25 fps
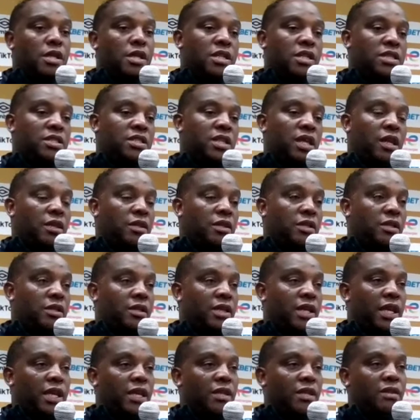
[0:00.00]
the result
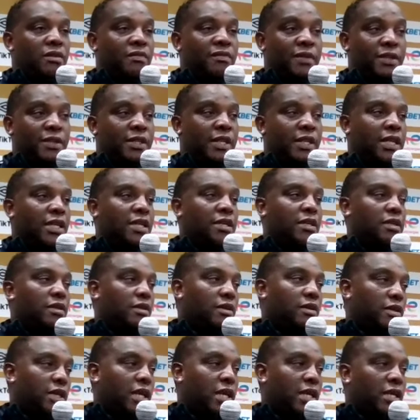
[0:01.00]
at the end of the day
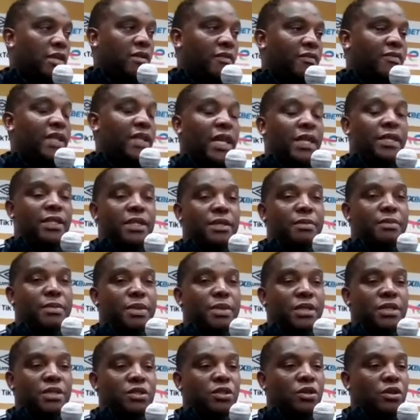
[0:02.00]
end of 90
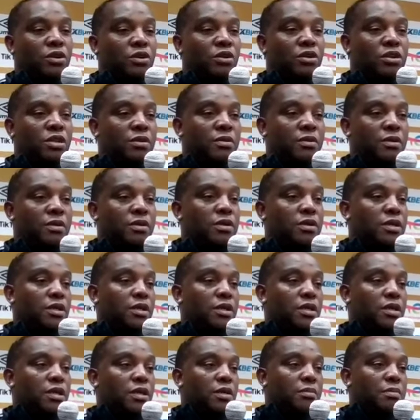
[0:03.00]
minutes are gonna
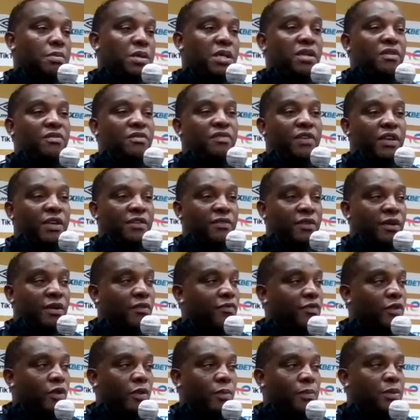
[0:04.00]
be in favor
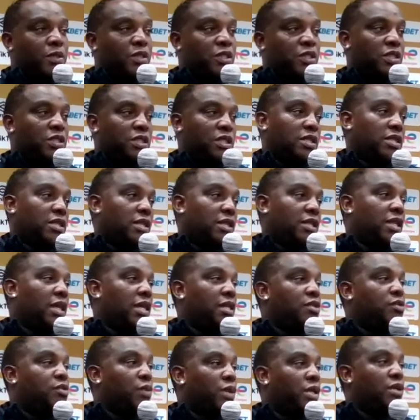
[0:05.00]
of the opposition, and
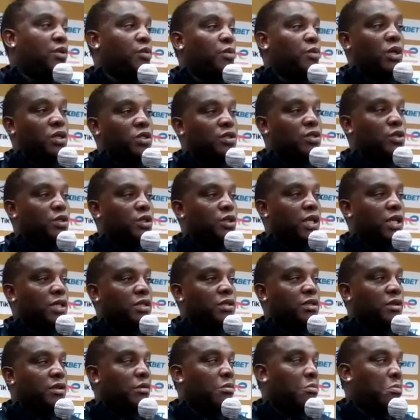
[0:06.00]
that's what it was
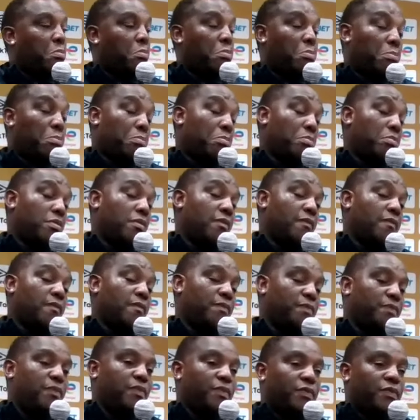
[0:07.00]
today. So,
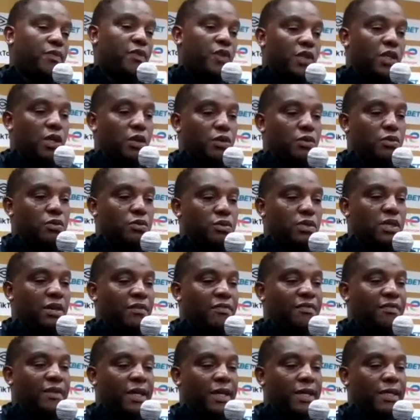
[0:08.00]
you know,
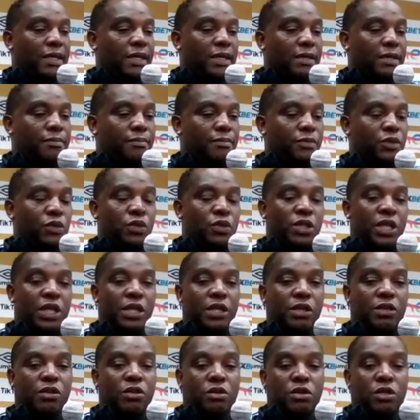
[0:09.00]
tough luck, and you
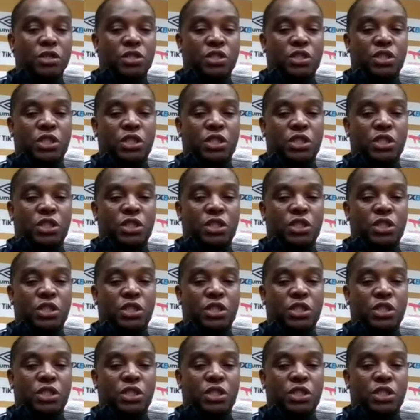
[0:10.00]
take it on